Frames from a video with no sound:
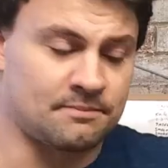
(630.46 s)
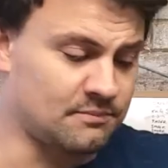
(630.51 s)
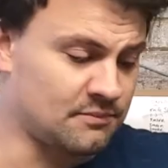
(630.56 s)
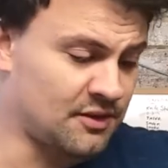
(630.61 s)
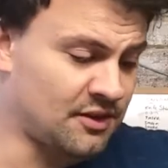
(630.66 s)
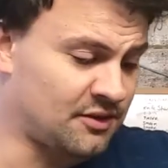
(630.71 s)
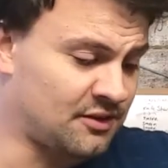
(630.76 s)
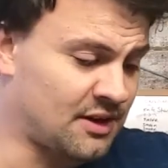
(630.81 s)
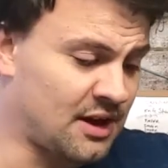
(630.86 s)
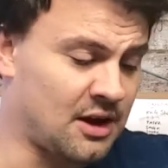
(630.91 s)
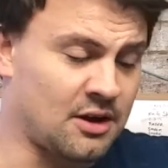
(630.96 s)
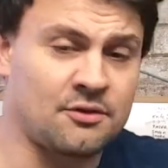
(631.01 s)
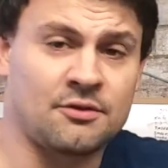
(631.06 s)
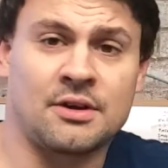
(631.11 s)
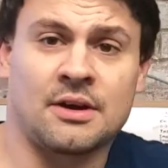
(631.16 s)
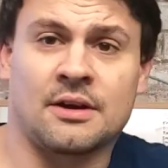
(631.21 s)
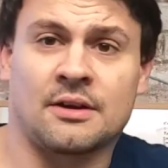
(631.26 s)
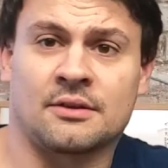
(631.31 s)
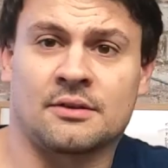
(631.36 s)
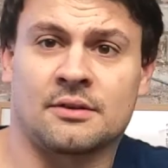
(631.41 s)
This
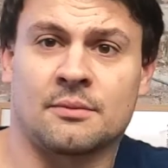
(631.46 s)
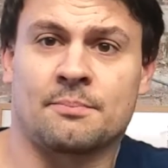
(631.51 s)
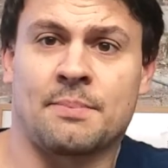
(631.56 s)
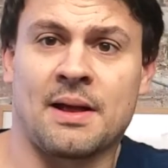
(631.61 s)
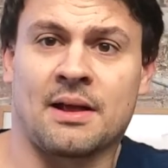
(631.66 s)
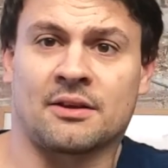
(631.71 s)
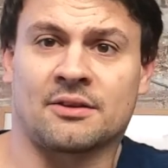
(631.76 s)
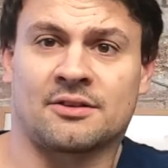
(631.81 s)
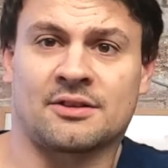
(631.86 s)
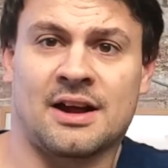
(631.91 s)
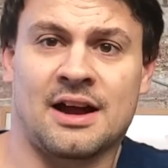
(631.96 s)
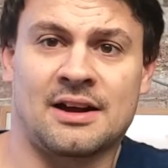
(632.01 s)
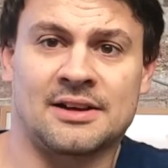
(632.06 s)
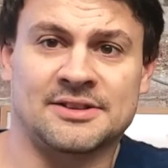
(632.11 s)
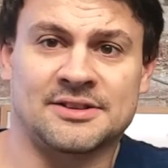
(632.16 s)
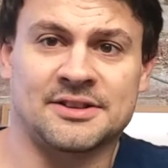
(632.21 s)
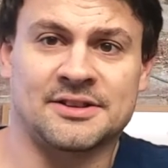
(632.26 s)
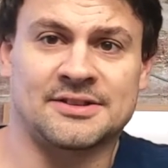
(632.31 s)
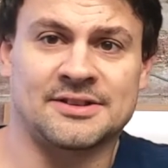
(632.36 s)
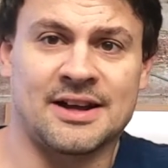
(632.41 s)
category is belt
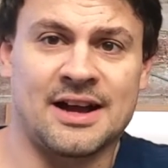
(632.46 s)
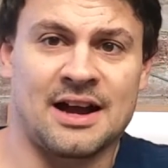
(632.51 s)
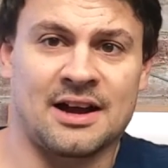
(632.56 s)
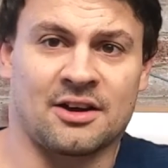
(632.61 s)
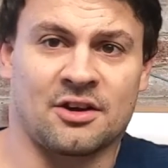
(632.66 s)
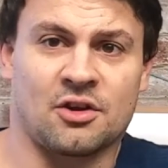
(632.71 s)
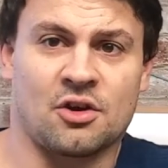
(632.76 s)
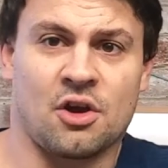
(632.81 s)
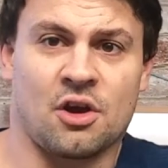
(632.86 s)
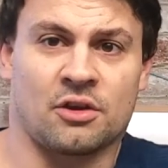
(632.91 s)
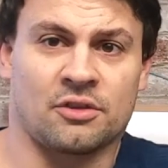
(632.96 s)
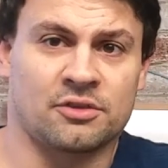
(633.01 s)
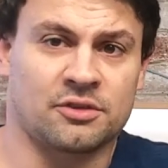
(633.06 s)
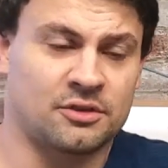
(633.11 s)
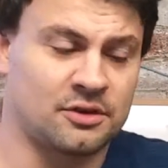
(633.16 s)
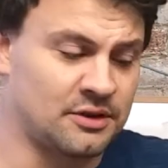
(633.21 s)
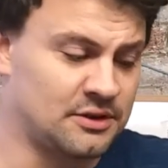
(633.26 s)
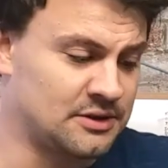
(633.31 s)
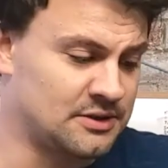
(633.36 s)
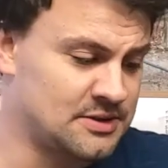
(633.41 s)
sizes and cost.